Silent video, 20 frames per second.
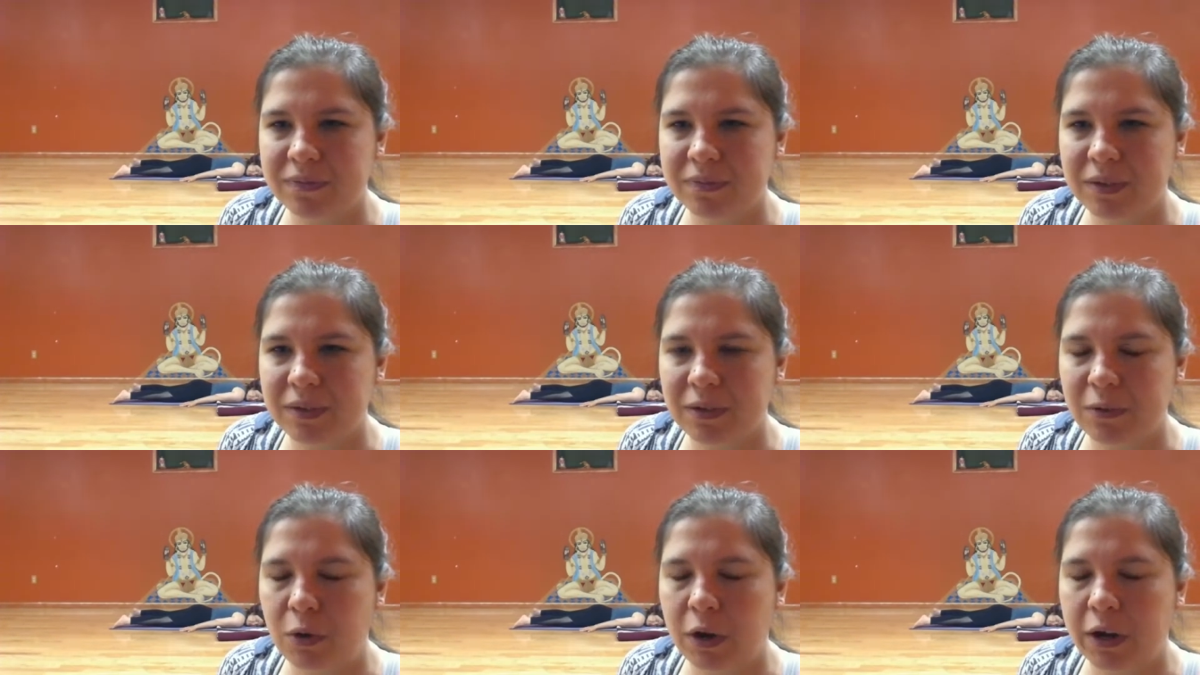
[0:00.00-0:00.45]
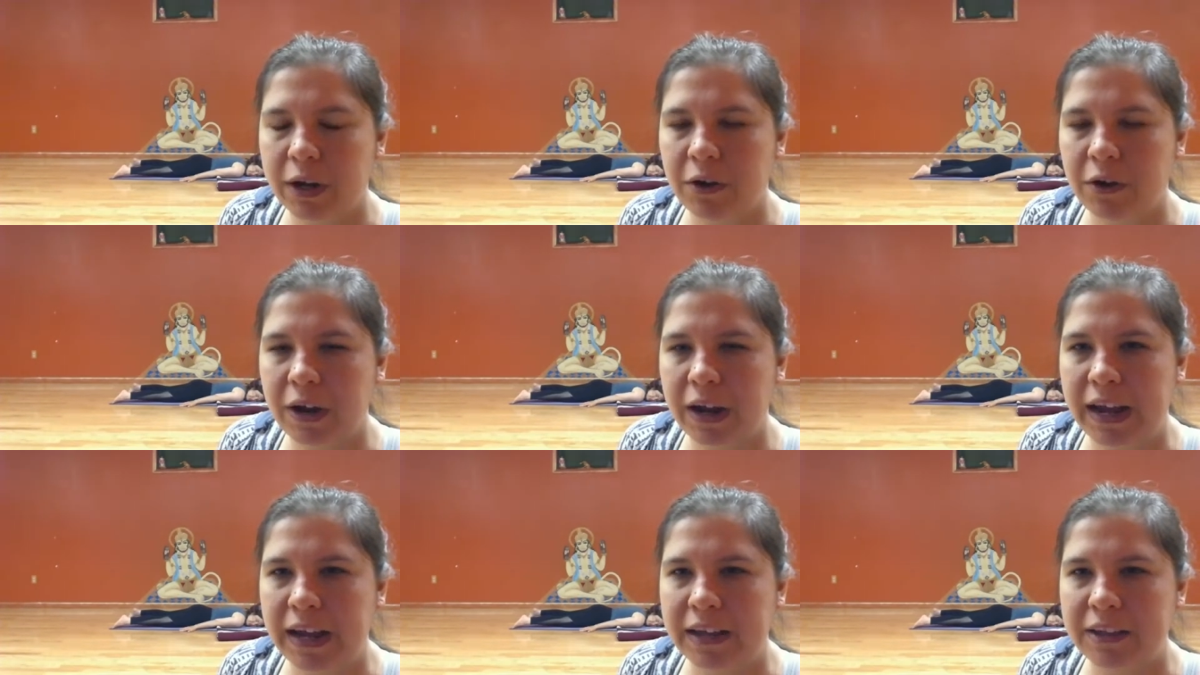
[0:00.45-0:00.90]
Walk your
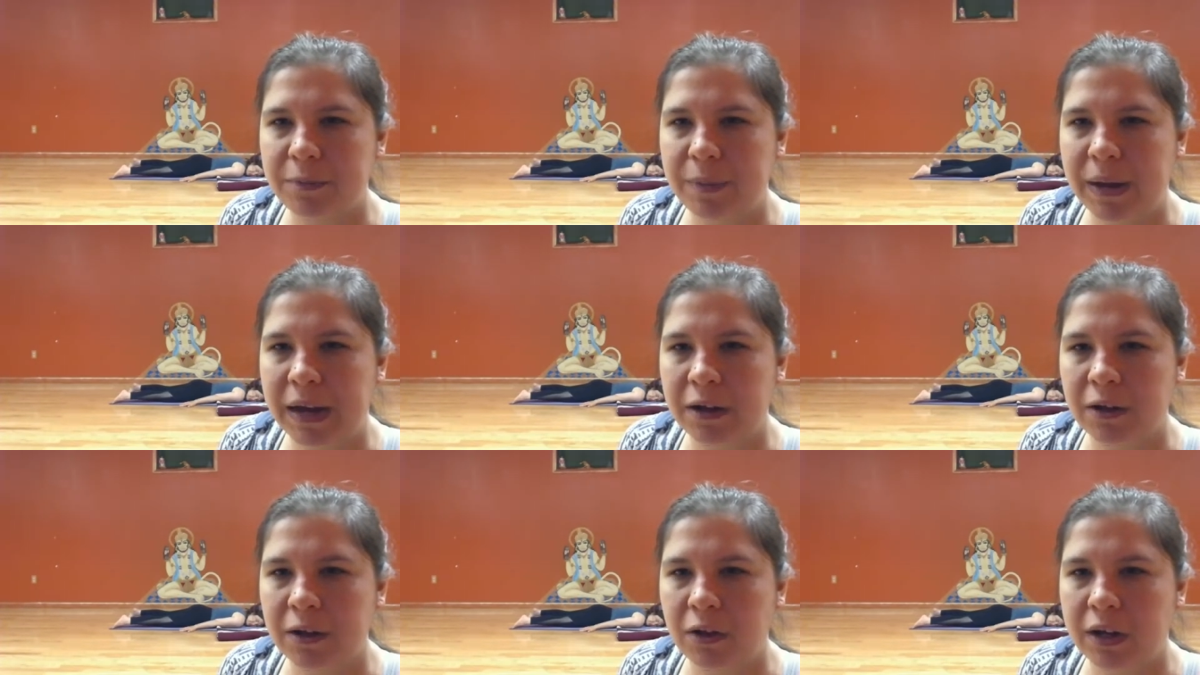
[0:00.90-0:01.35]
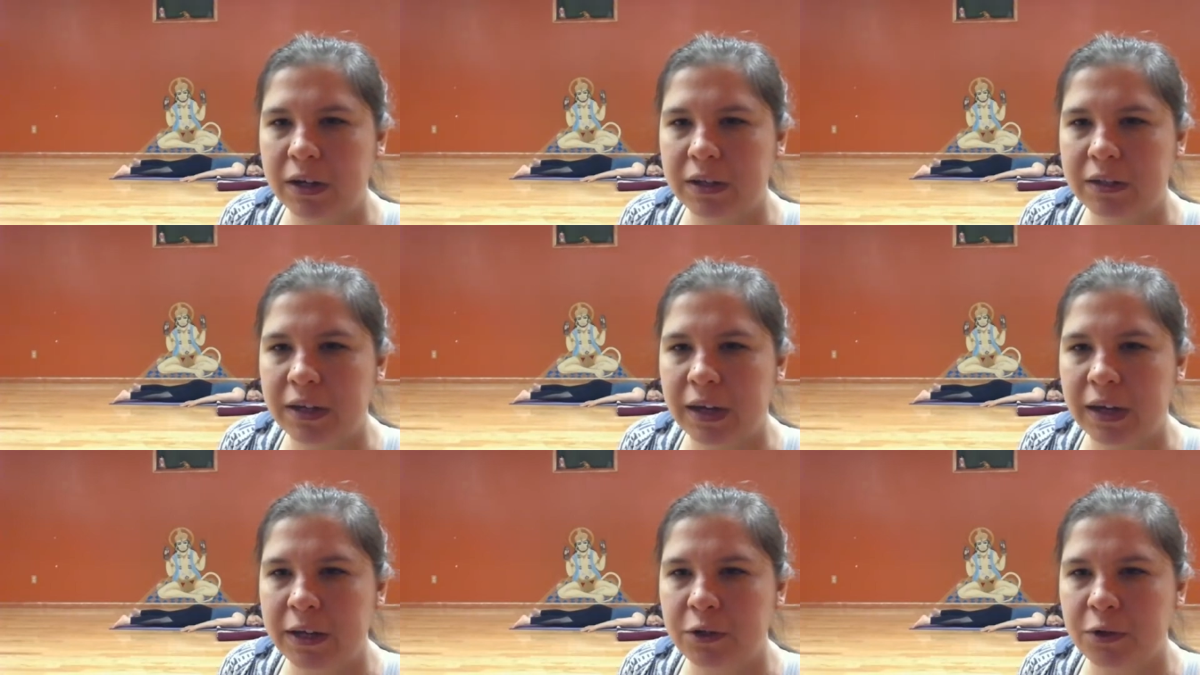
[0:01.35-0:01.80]
hands back
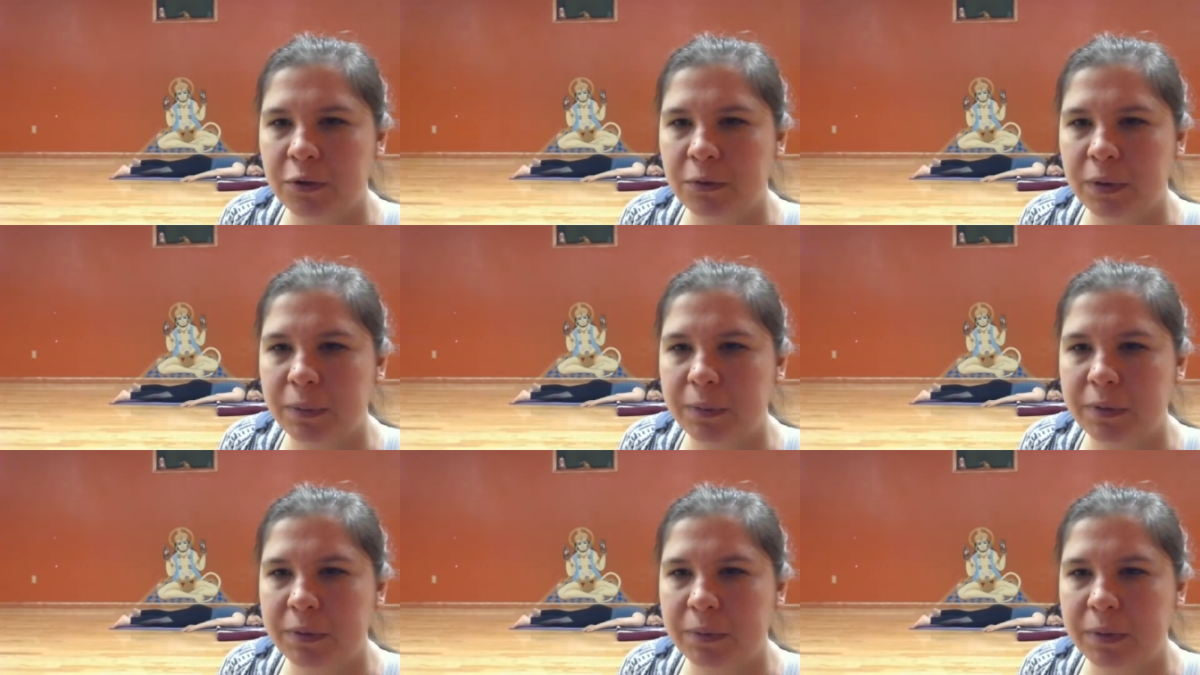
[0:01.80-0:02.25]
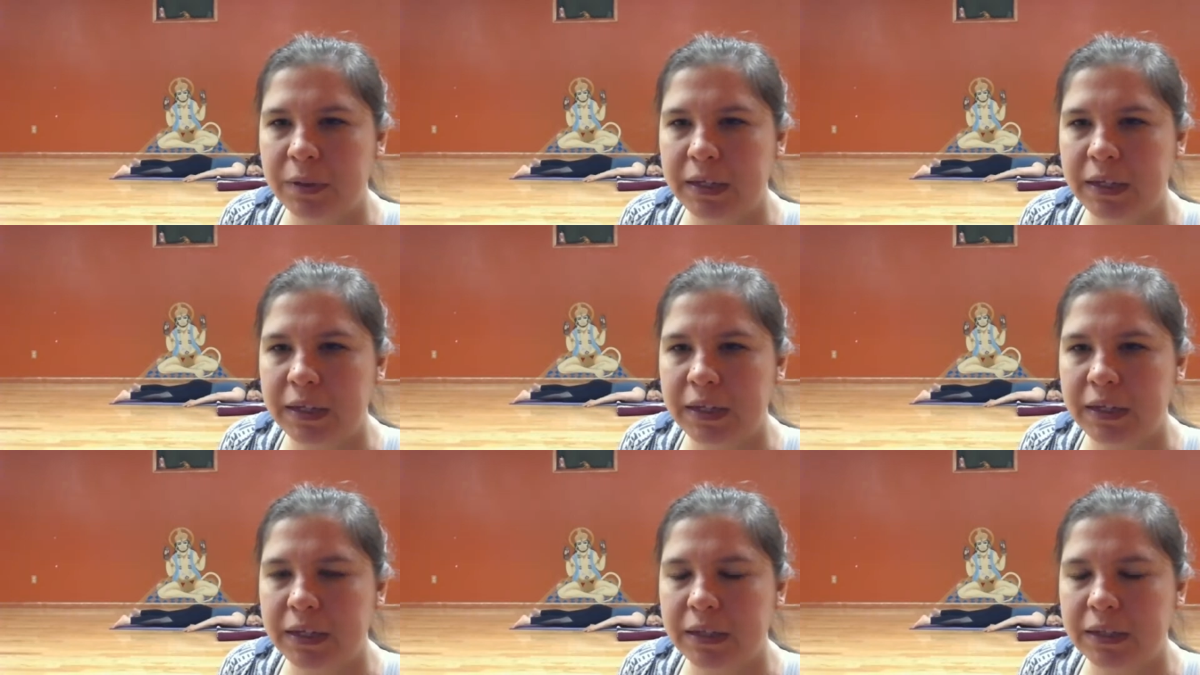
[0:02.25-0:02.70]
alongside your ribs,
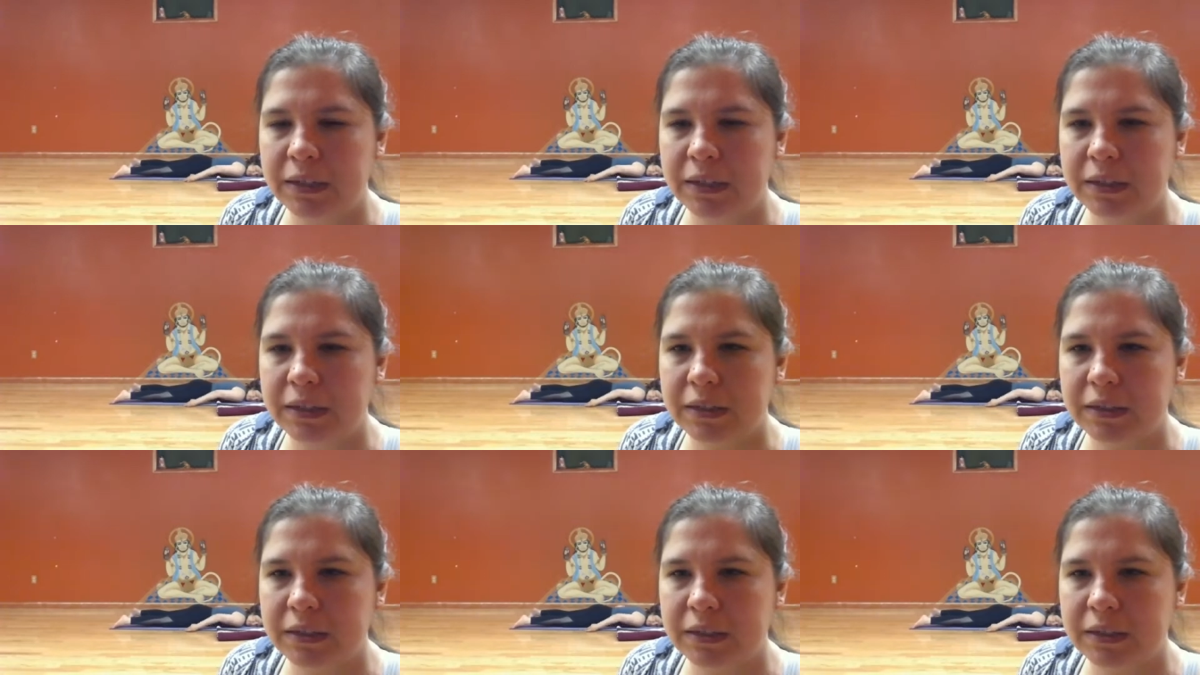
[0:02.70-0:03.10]
please.